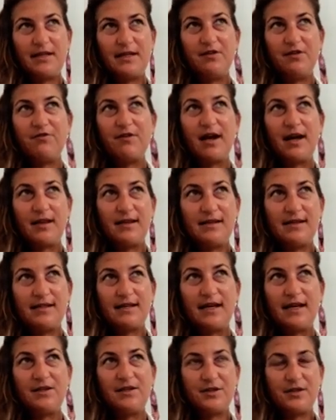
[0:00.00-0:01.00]
many
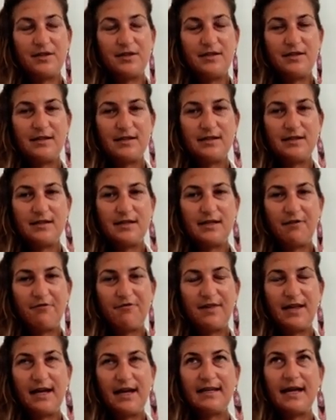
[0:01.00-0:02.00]
realizations and
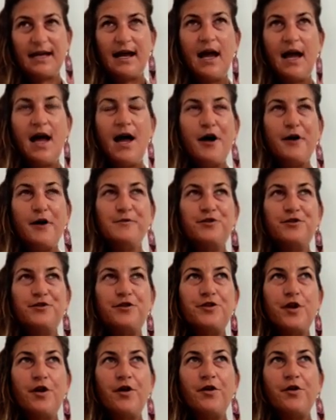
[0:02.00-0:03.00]
stuff like that.
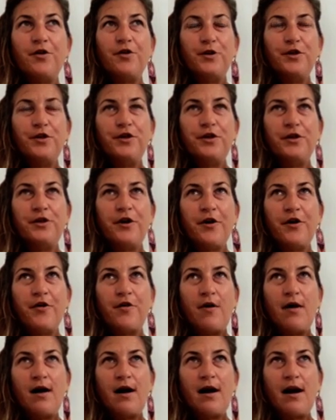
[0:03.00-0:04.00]
So,
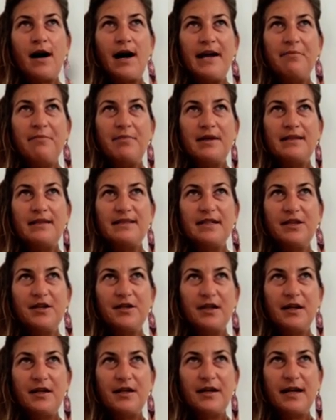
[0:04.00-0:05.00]
I
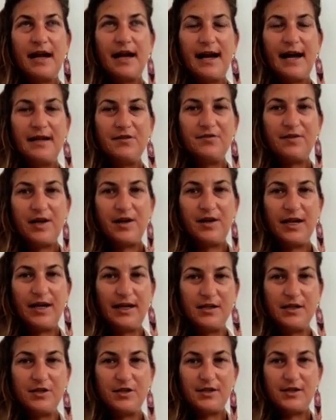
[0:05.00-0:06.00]
particularly had very
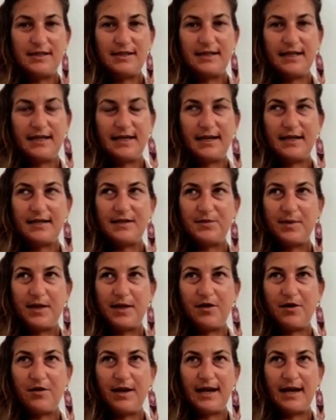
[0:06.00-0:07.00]
interesting
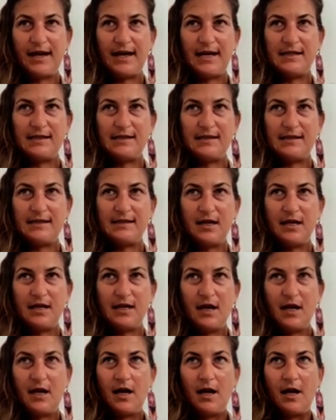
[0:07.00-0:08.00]
experience,
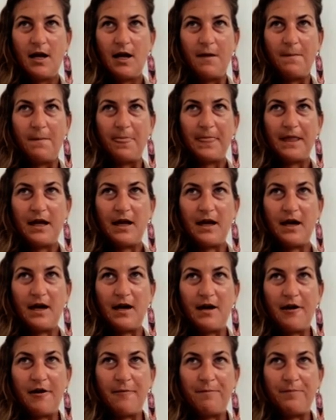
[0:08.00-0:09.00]

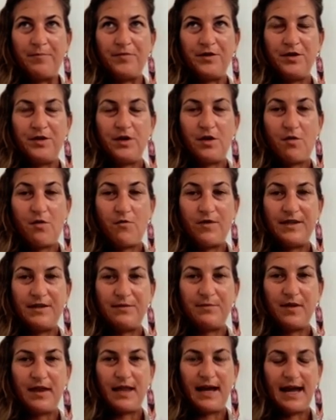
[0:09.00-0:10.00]

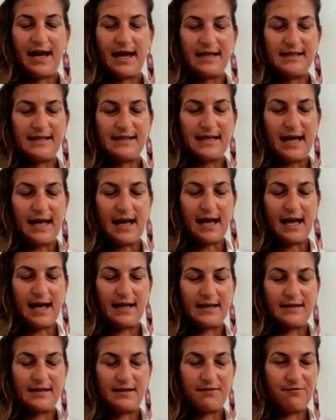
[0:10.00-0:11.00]
with plants,
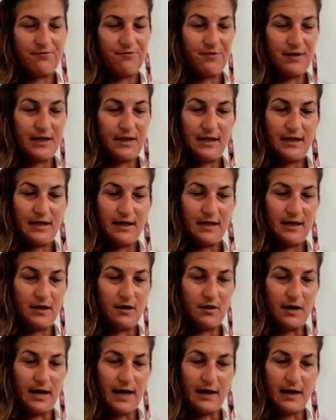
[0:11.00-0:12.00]
and really
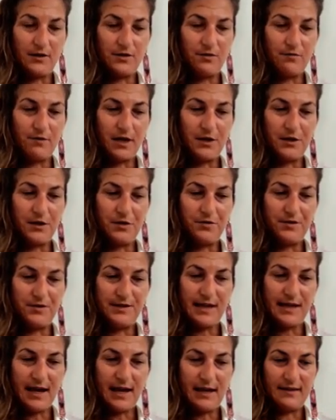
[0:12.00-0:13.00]
connect to what you
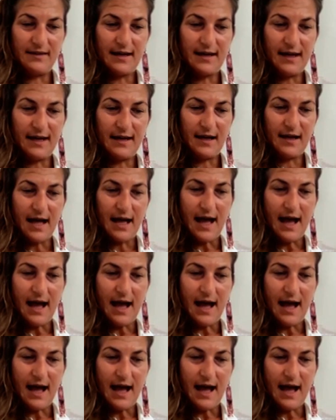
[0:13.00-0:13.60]
said, that